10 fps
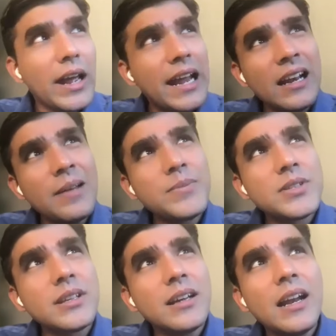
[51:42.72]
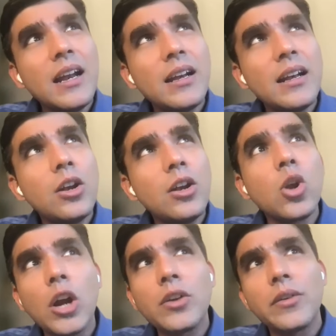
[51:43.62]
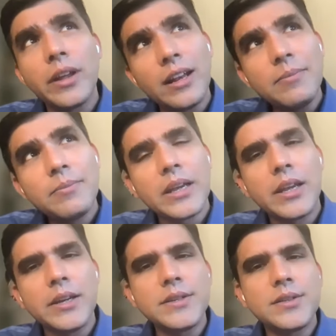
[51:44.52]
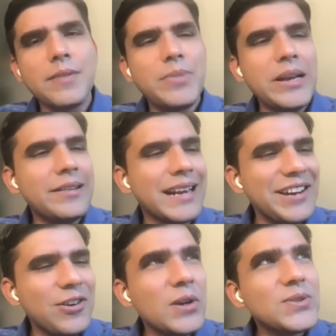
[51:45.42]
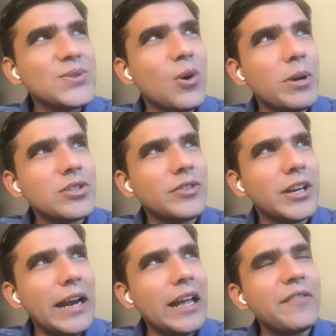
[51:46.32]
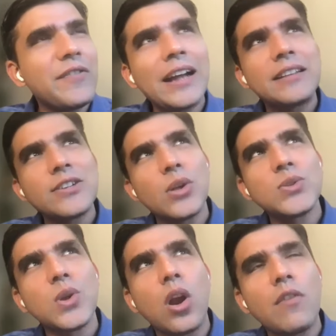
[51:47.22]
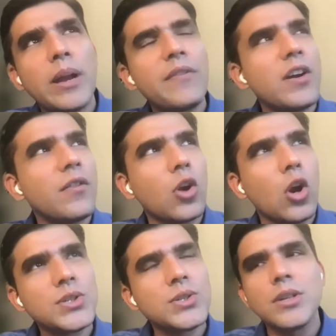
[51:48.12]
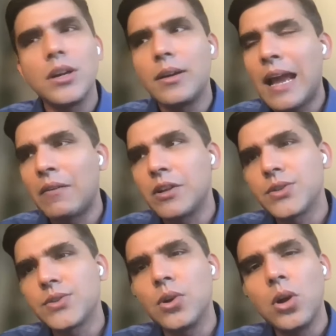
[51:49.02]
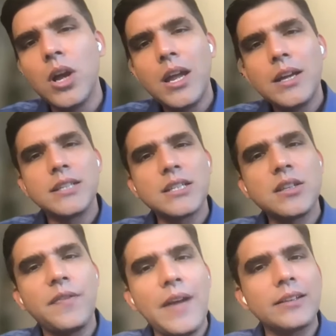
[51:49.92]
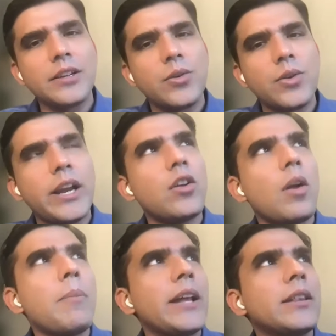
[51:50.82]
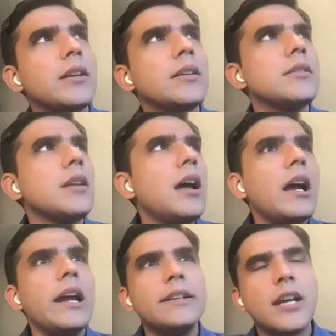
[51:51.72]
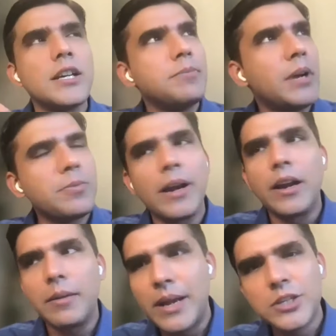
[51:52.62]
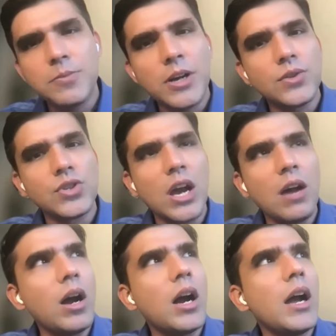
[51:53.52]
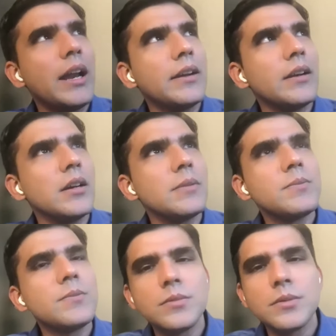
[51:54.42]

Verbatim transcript: for LLMs, not really, because they've been trained on so much of the data. In fact, there's also a lot of benefit of cross uh, languages. So just the fact that you train it on Python, it does much better in benchmarks on Java and uh,